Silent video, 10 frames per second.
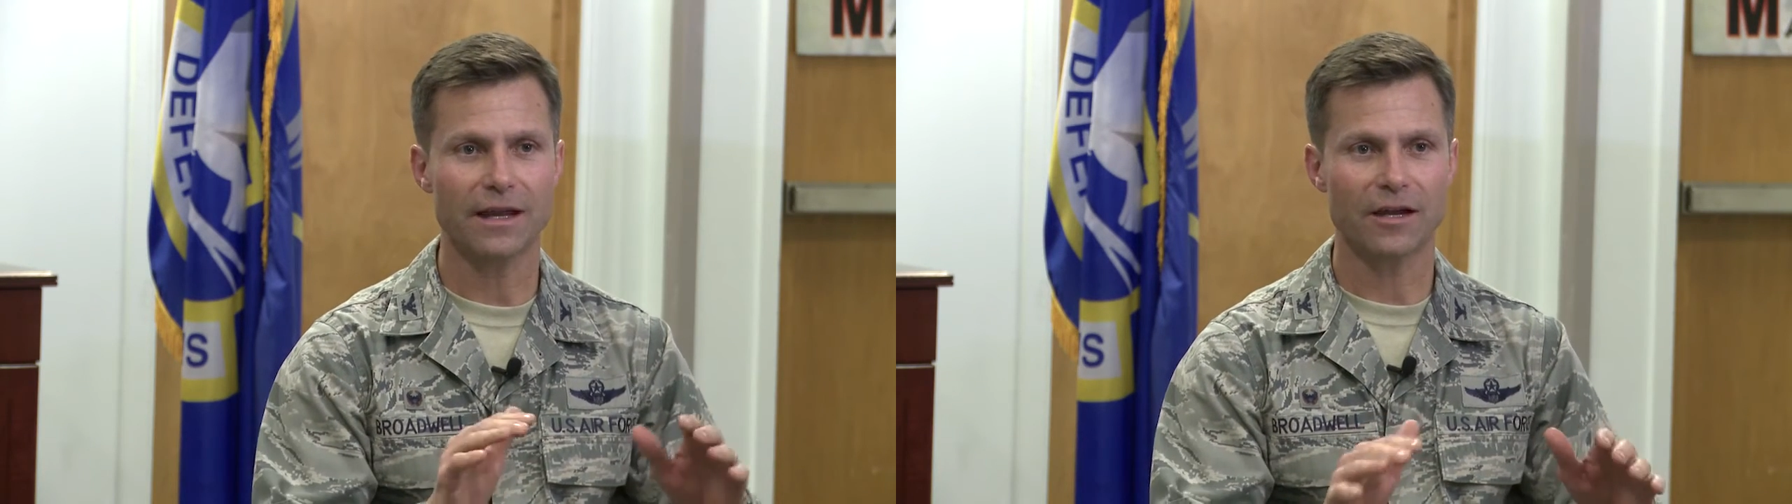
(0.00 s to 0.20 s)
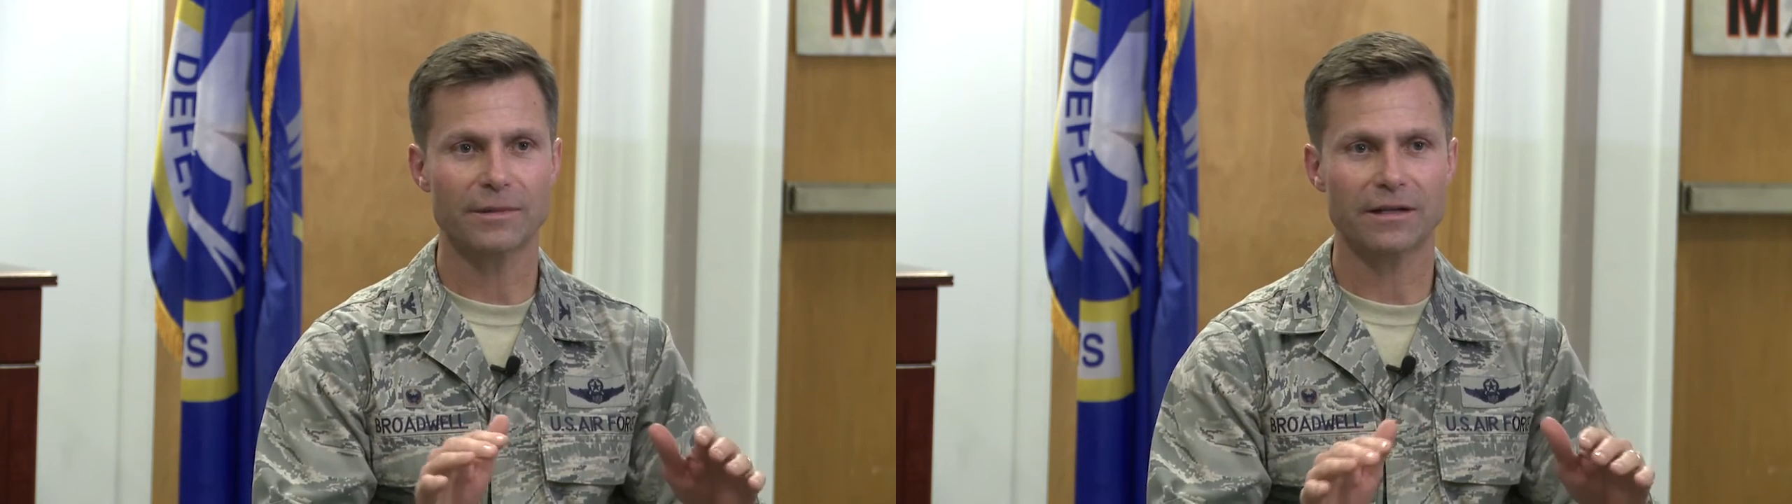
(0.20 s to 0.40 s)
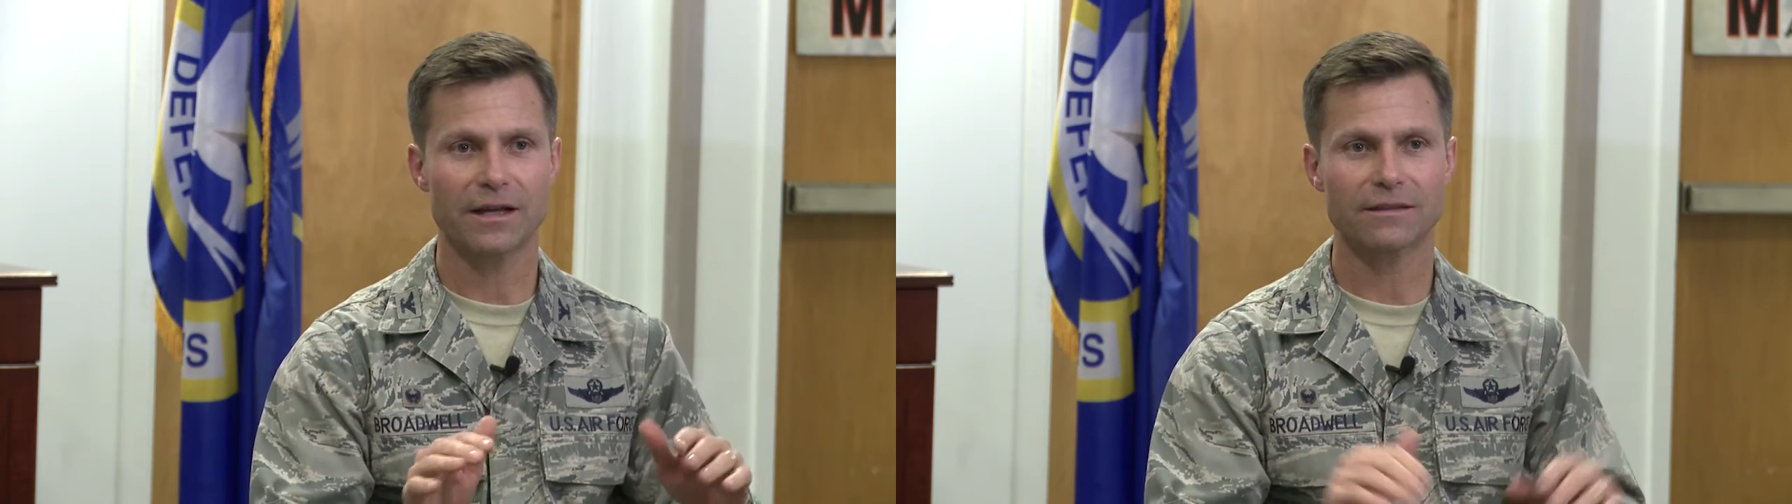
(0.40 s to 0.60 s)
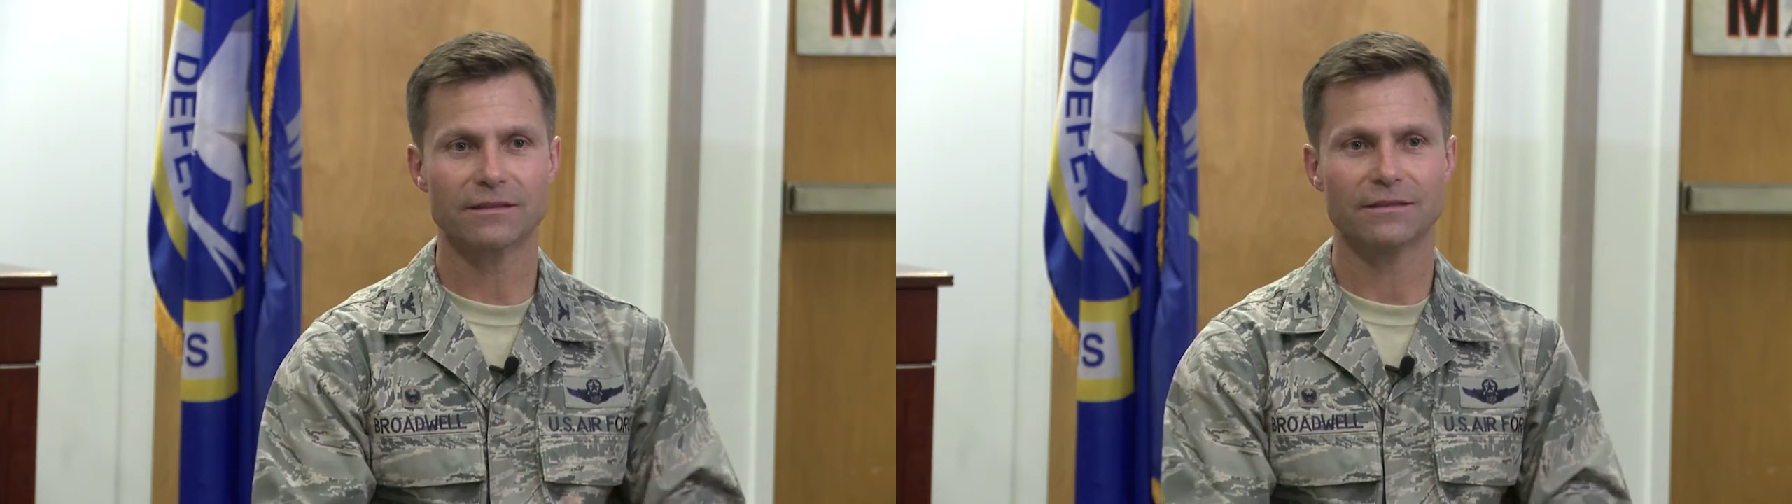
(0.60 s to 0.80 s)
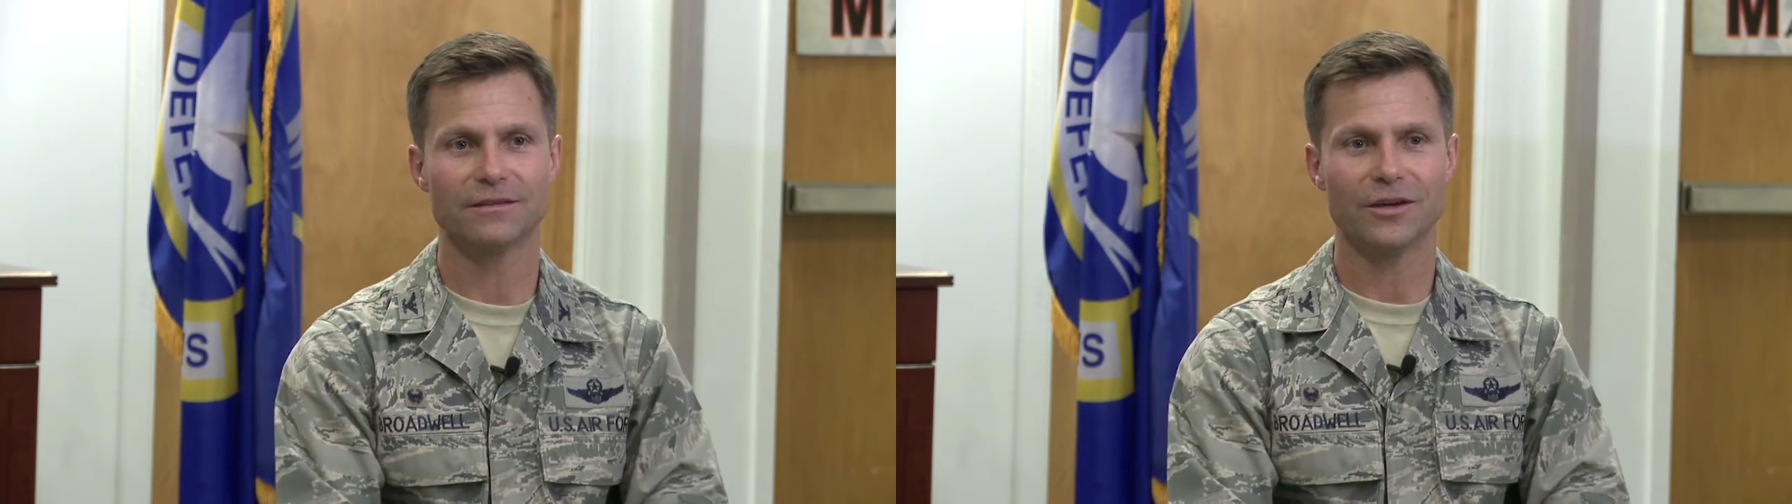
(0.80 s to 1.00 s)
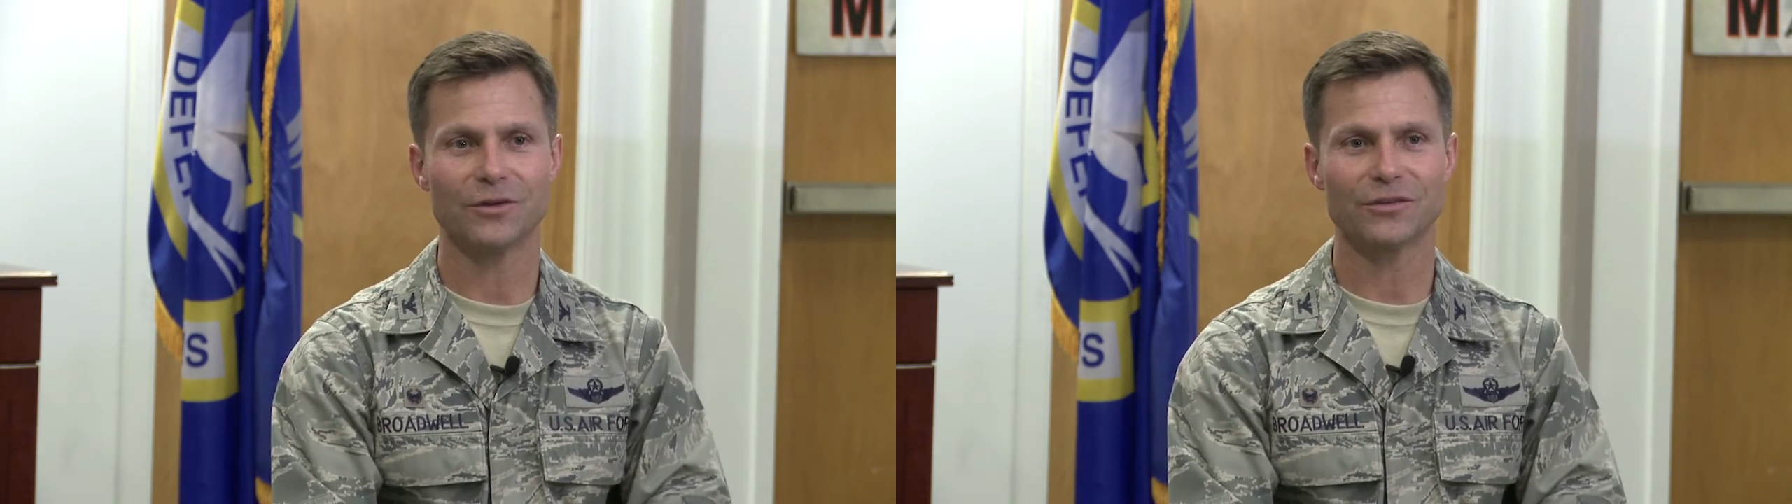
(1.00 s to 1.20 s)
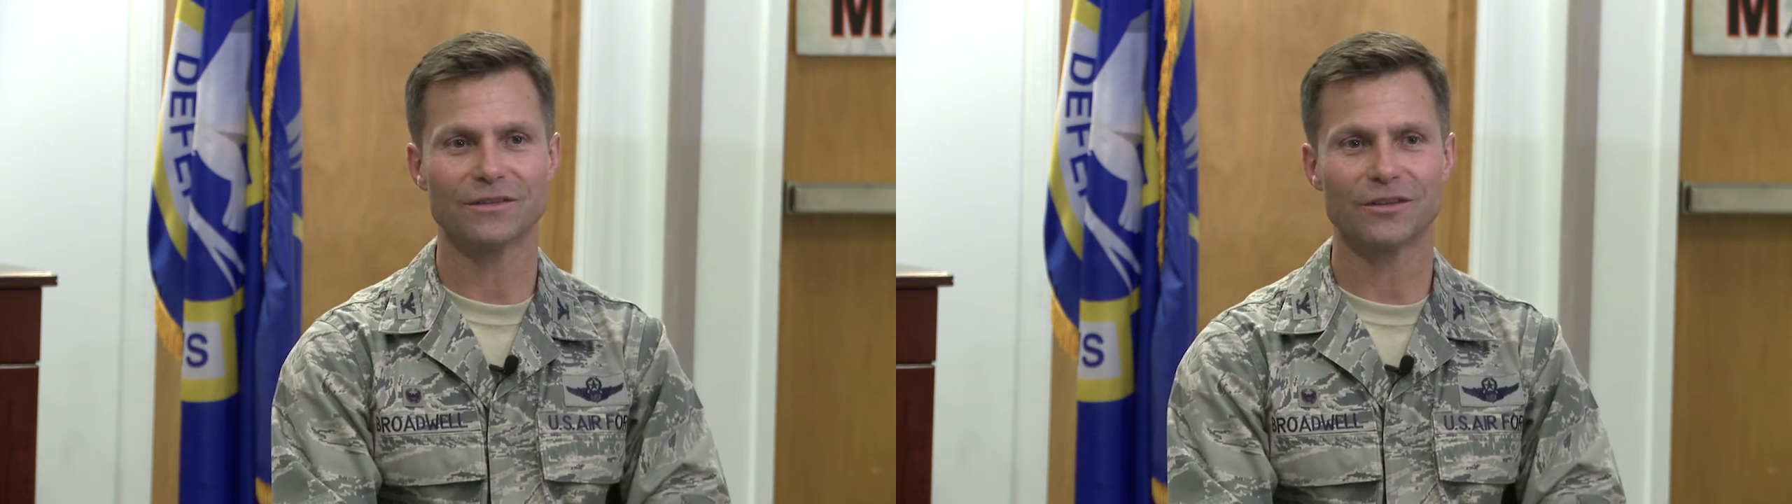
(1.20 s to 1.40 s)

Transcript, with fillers: airmen like those in